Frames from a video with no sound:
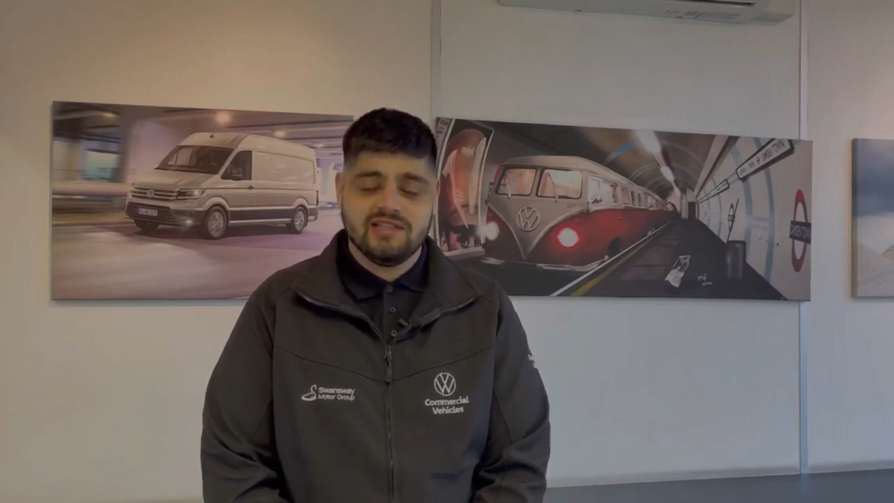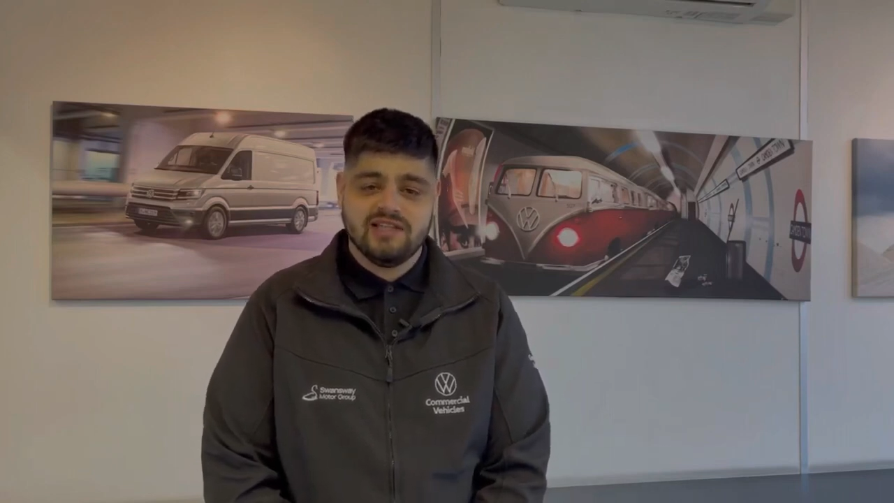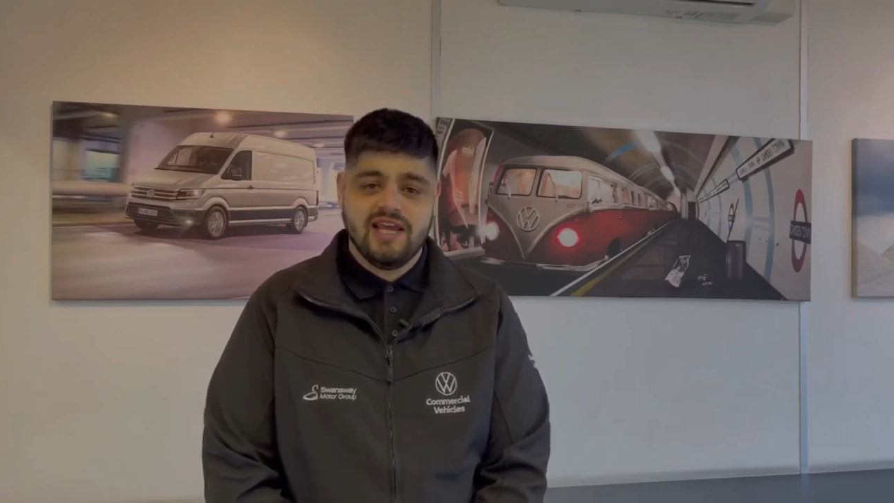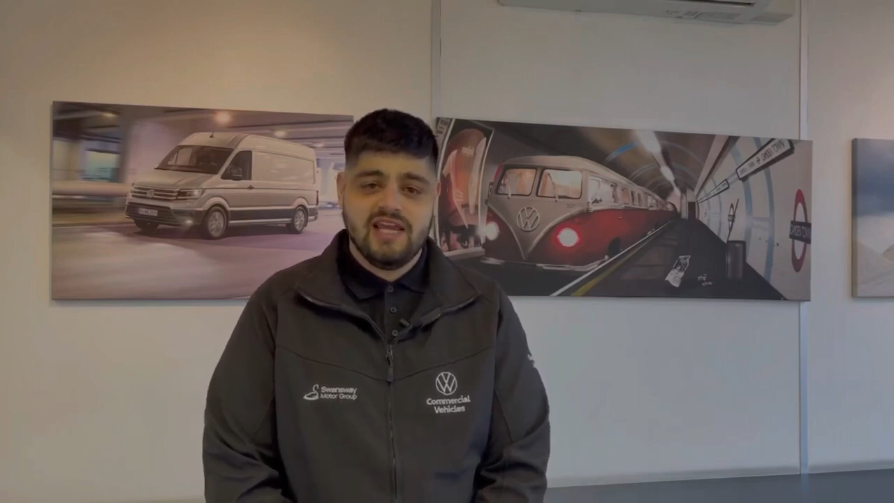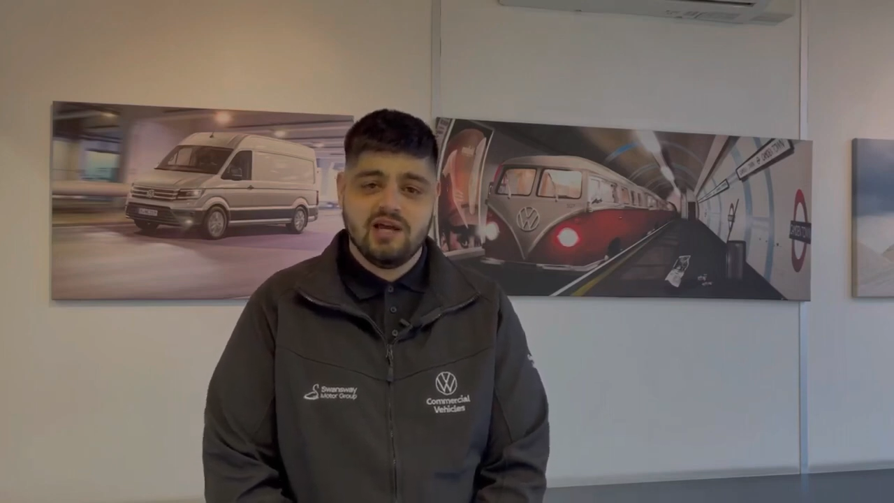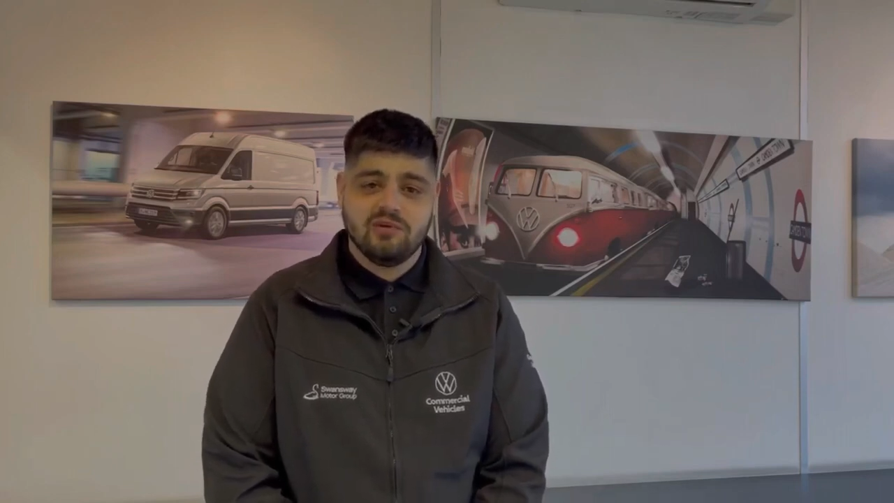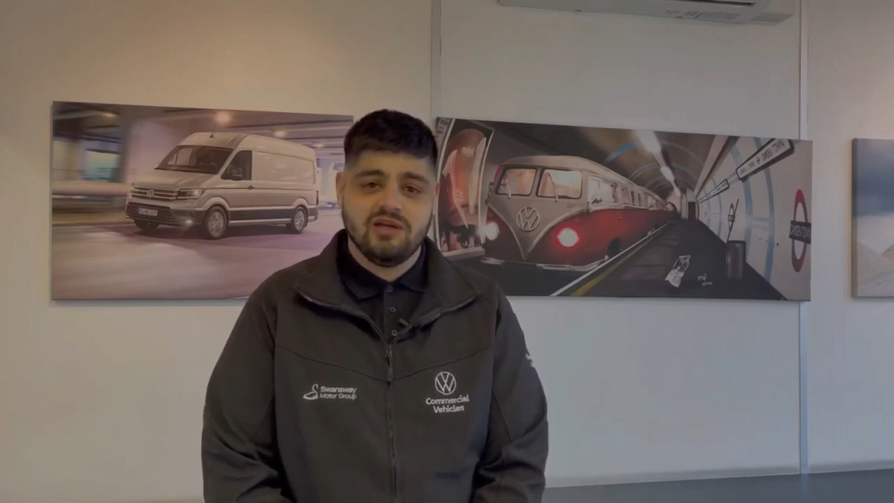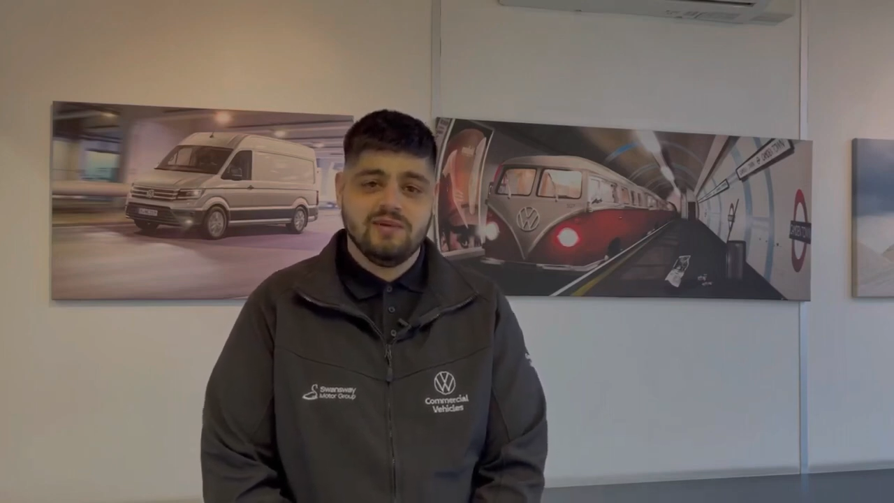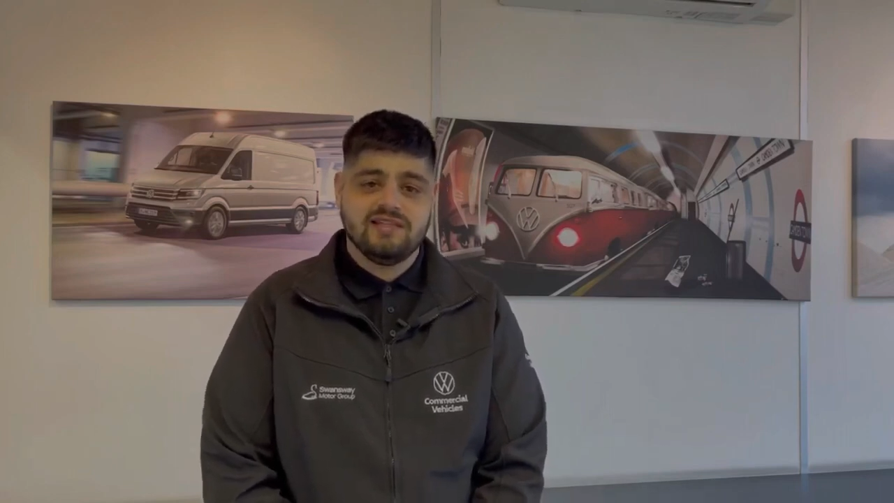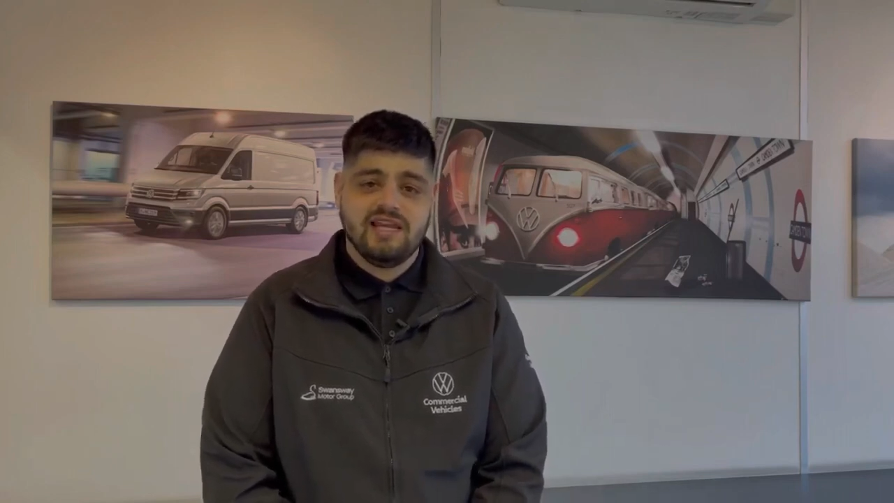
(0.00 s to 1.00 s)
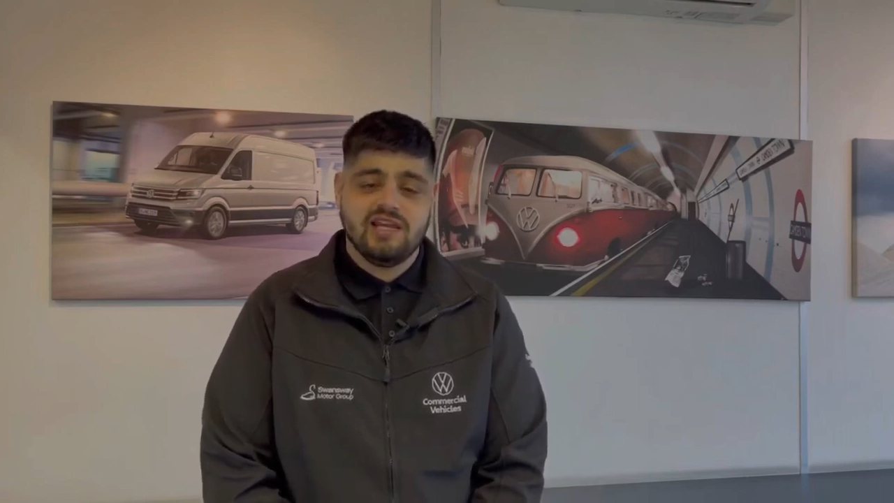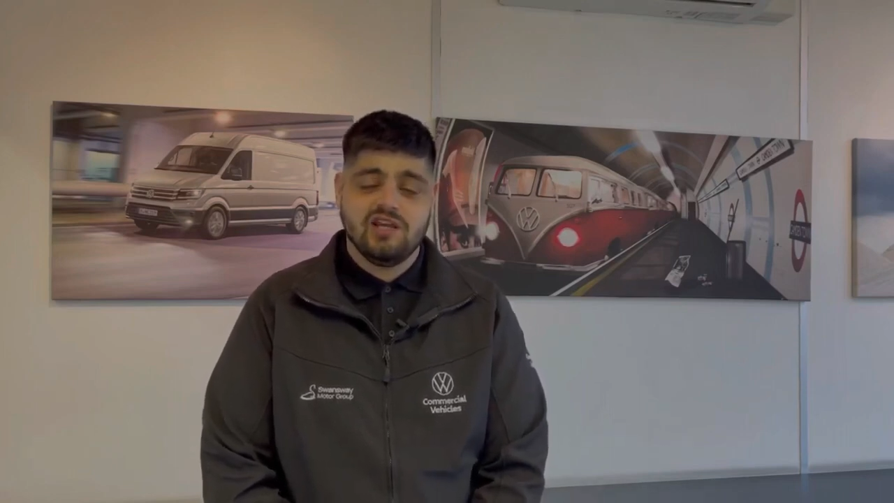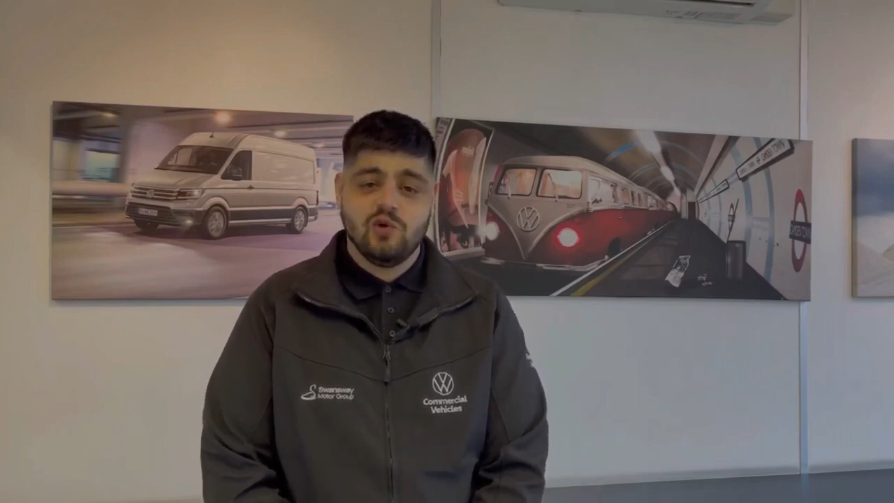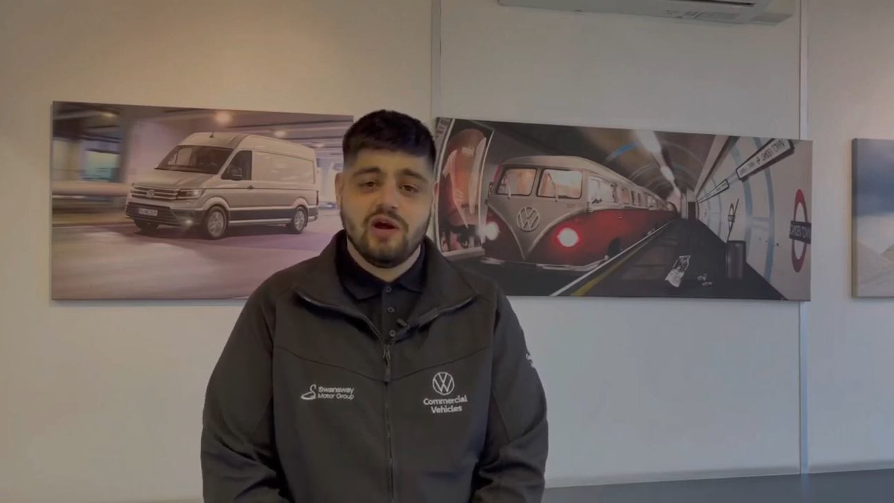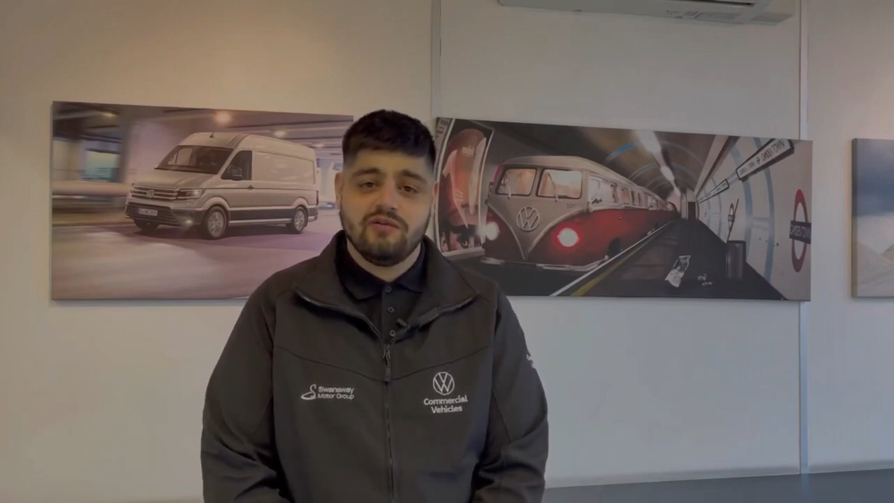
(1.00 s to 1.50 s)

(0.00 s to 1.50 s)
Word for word: and today I'm going to be taking you